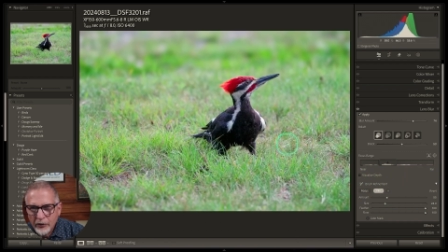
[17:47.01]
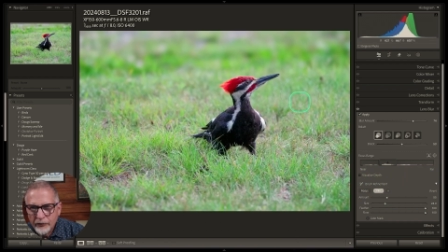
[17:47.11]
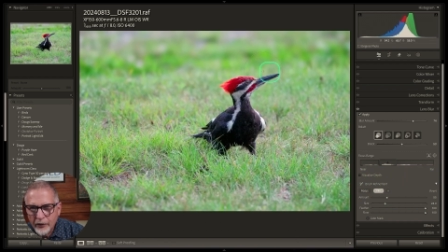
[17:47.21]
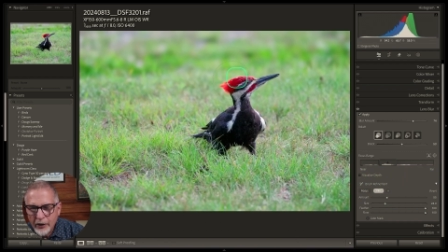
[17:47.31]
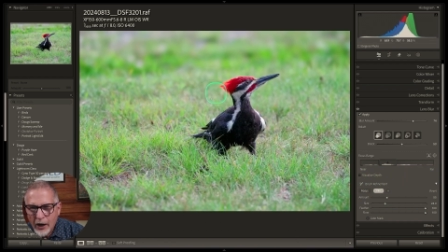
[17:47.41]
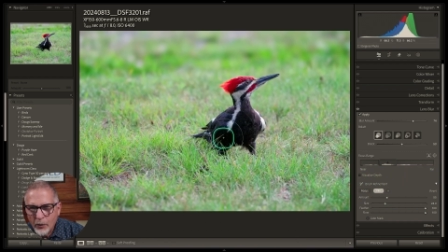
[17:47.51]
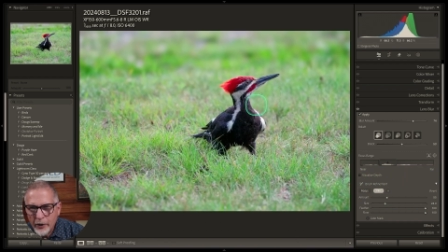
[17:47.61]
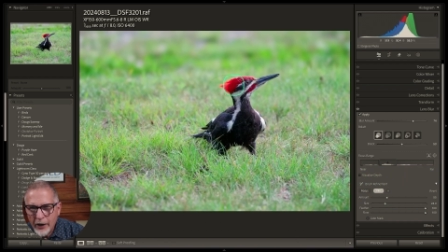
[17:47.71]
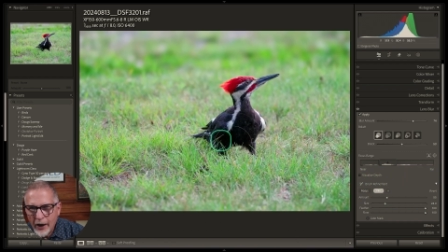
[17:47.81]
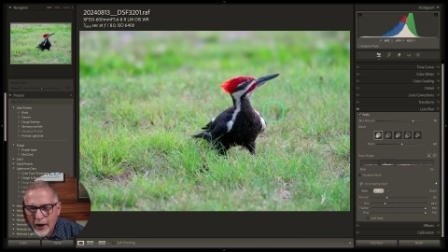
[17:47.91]
So now
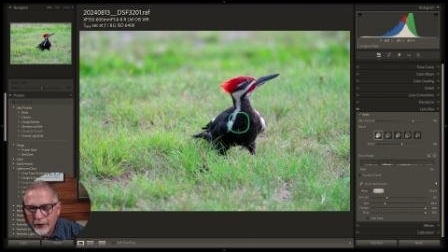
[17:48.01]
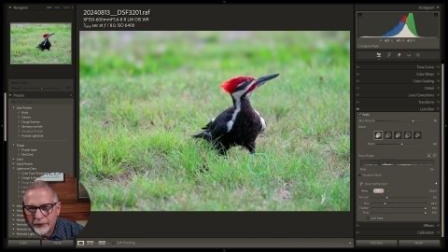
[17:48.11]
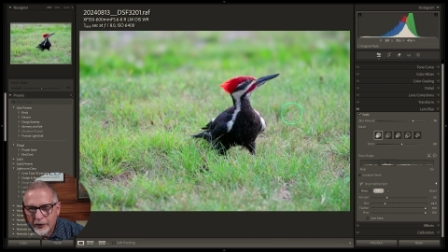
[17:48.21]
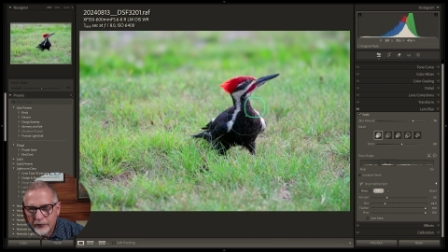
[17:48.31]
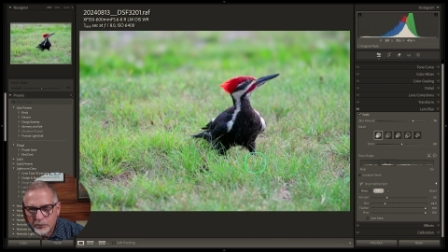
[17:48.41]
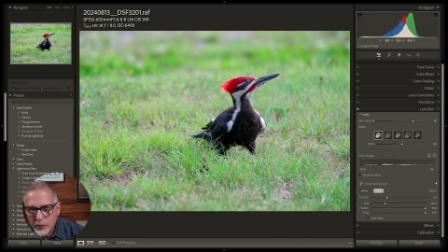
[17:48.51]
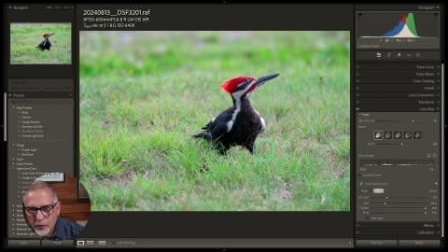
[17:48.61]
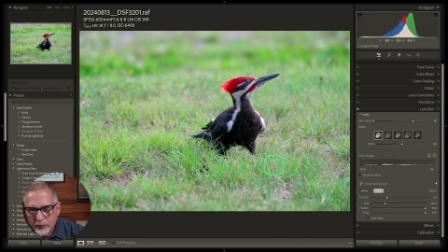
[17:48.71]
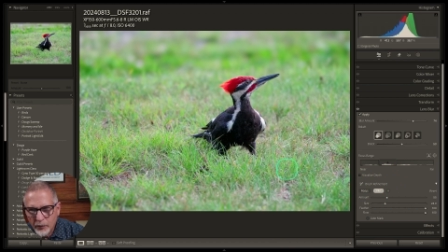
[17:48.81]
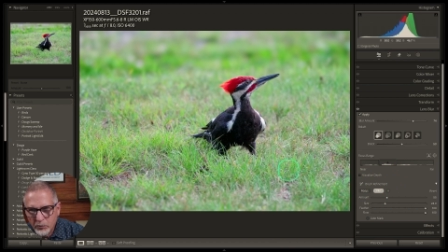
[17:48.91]
we have this
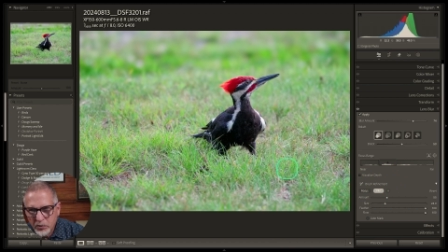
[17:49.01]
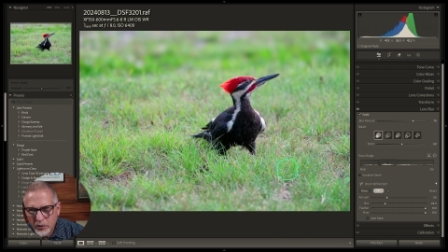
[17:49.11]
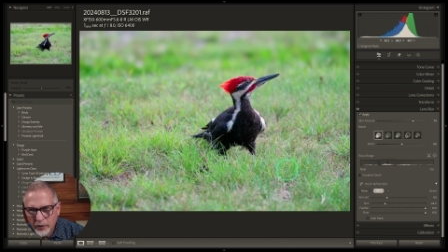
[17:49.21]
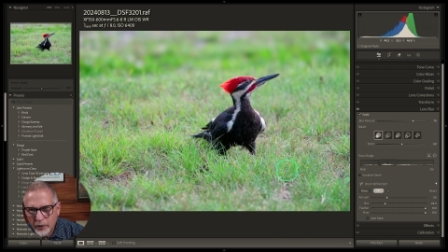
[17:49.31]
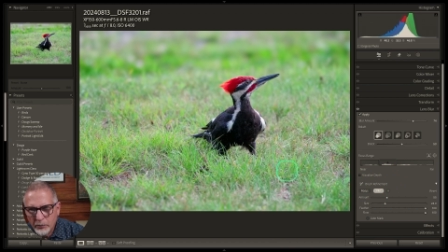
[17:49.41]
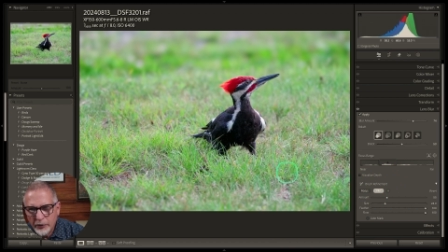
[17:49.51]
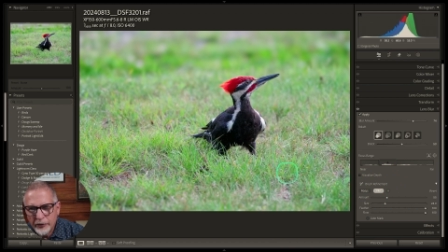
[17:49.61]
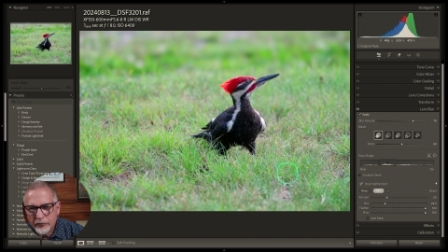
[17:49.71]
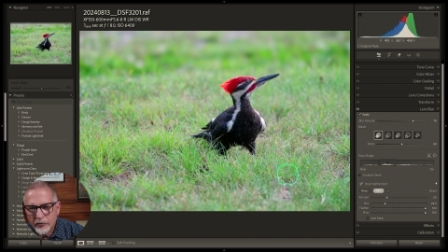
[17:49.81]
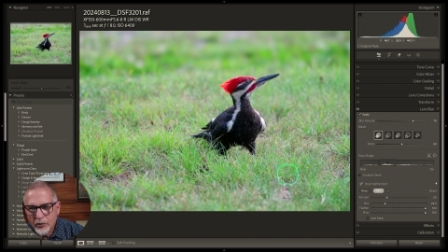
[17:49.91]
beautiful blur,
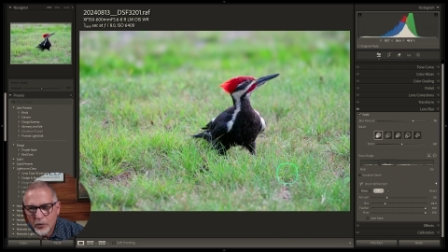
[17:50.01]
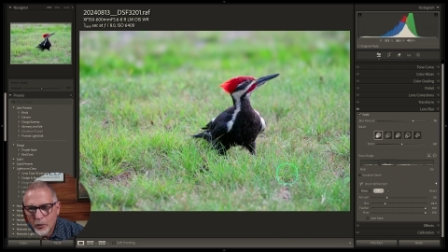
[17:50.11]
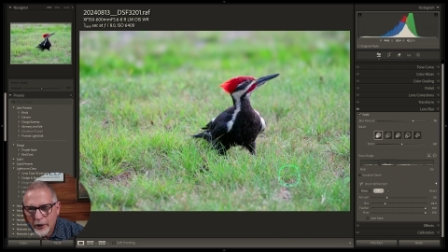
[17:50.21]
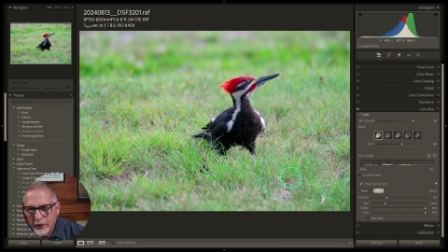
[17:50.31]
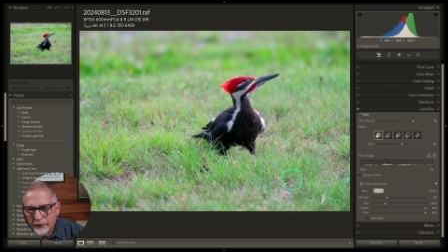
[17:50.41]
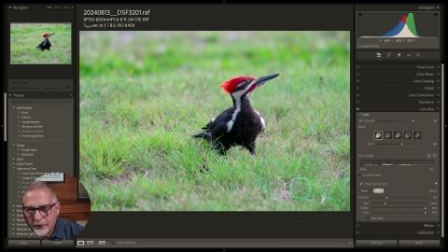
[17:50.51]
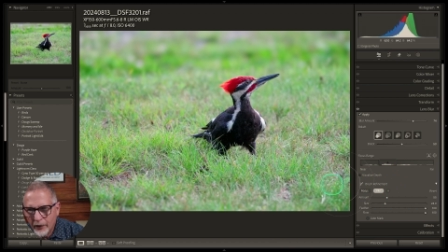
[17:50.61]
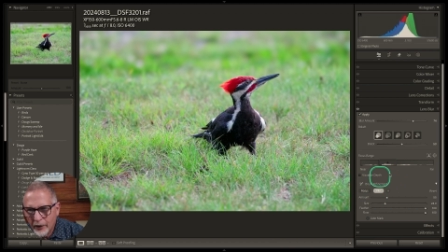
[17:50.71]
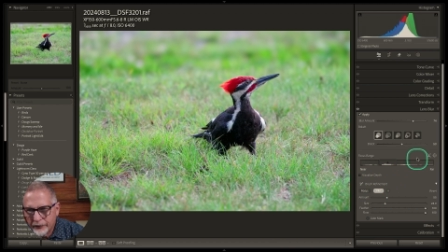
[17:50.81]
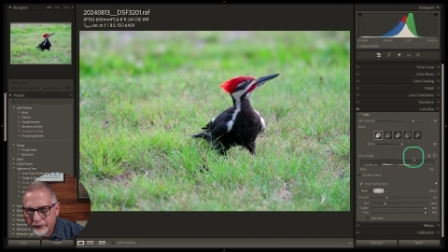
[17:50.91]
but there's no way
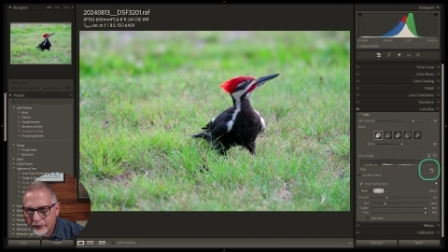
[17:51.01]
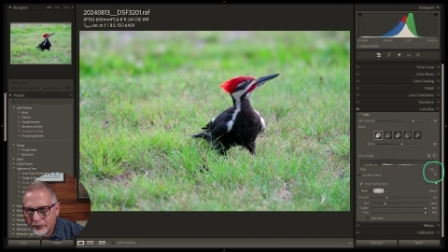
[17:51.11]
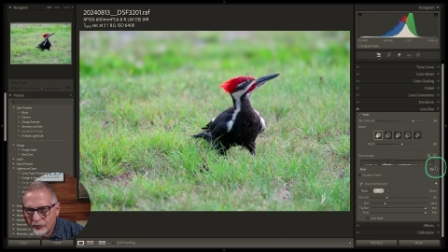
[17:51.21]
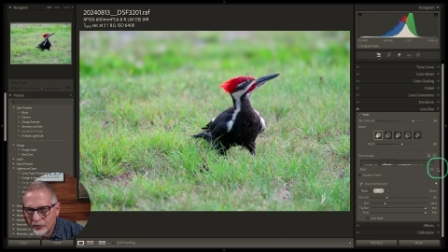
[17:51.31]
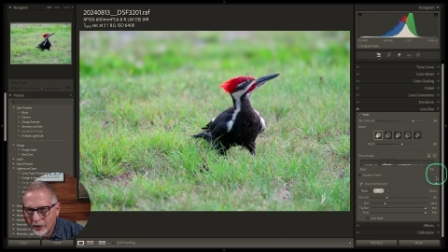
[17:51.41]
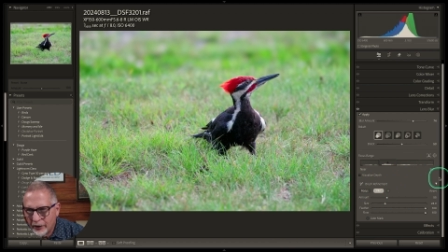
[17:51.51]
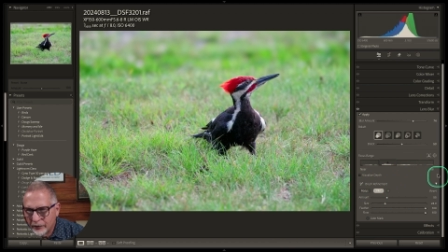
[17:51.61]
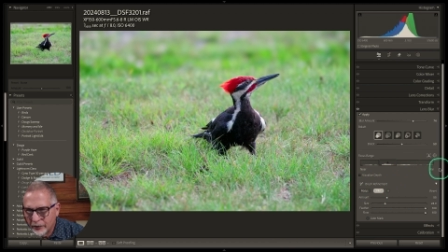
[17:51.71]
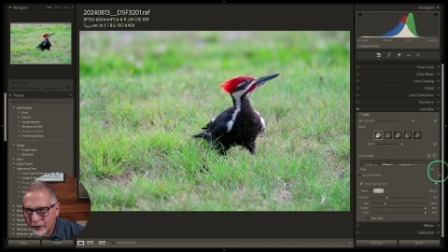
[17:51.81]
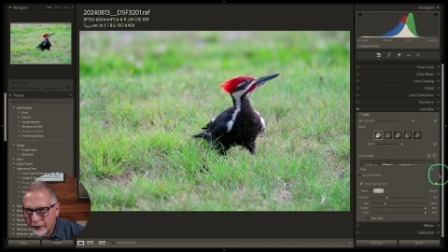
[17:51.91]
for us to
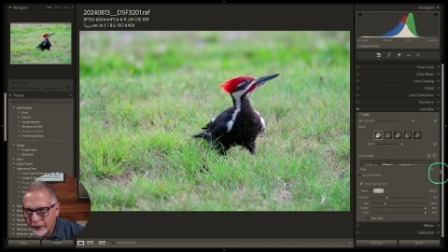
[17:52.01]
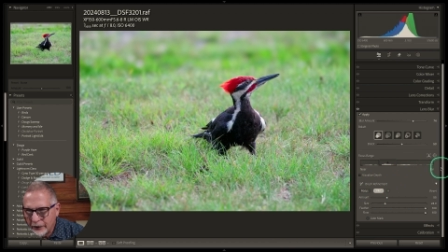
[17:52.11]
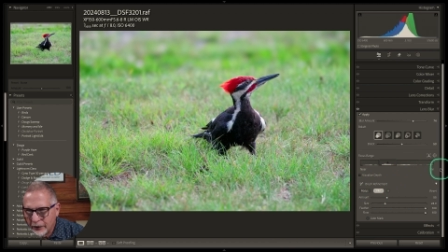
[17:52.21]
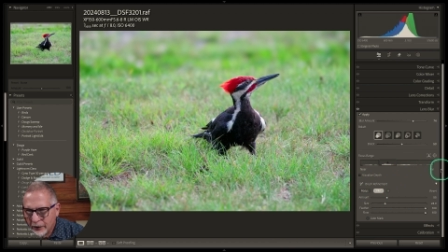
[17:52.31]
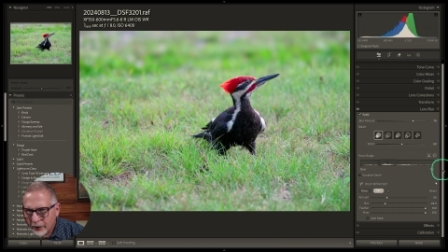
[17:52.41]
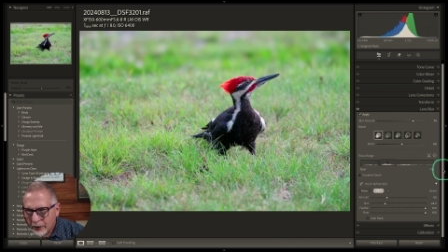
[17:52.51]
generally